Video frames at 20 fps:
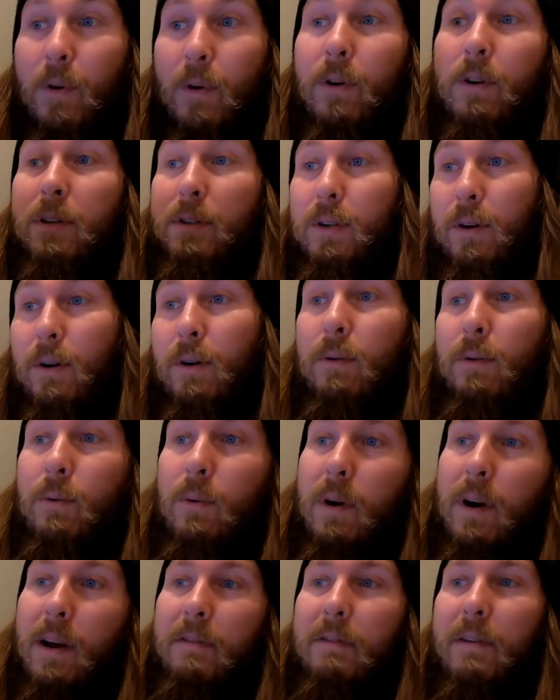more so
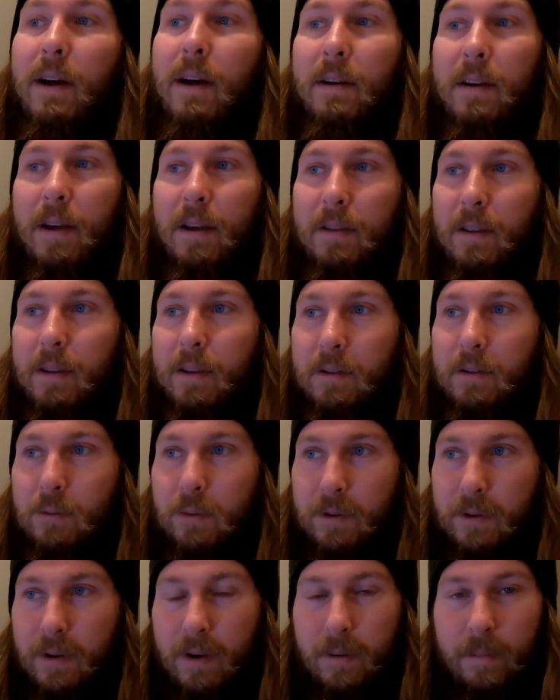when I found out that this
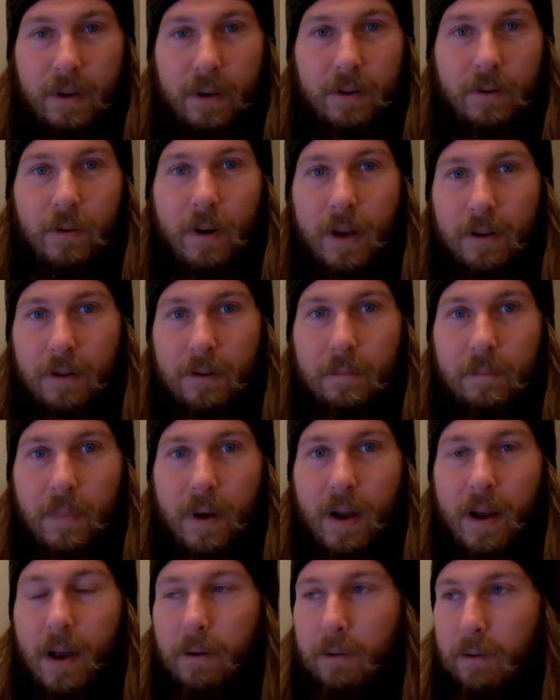was going to be directed
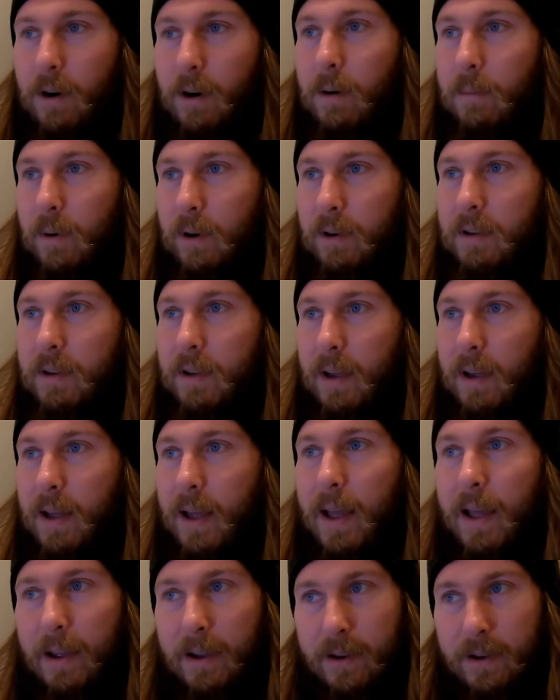by Robert
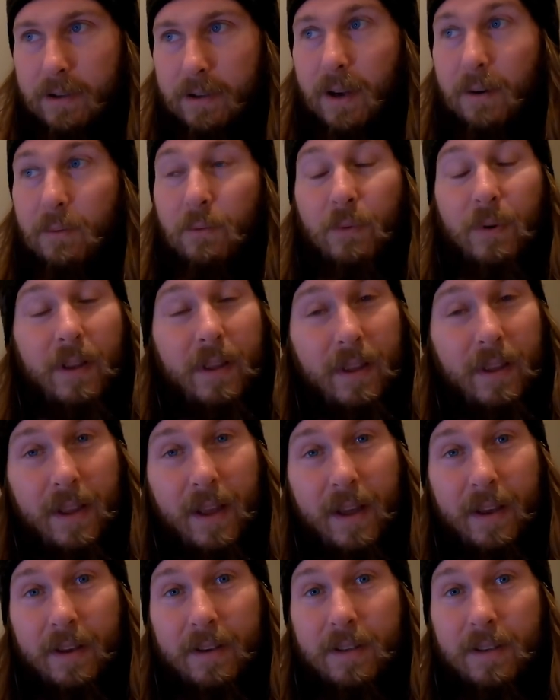Eggers. I really
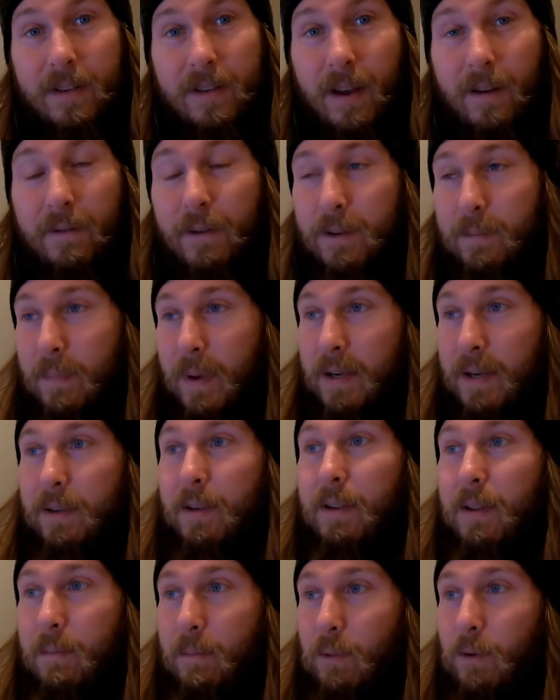like his stuff,
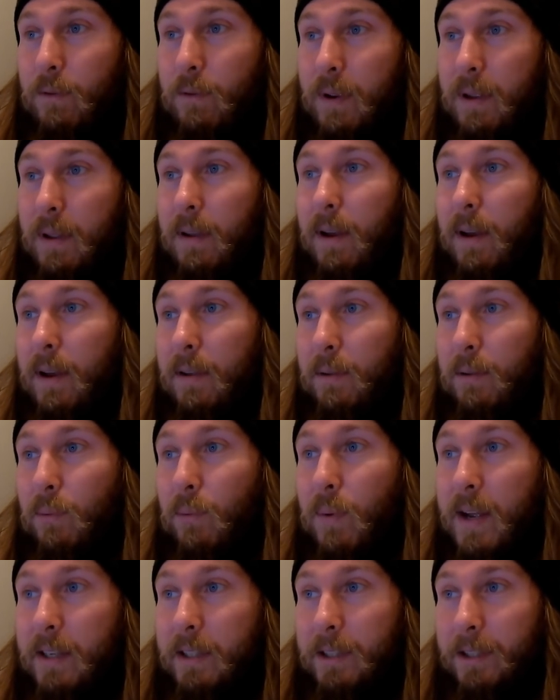especially the movie The
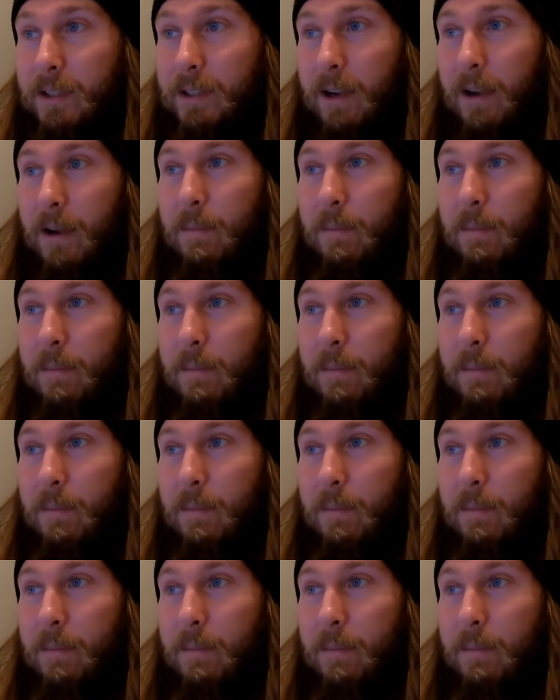Witch.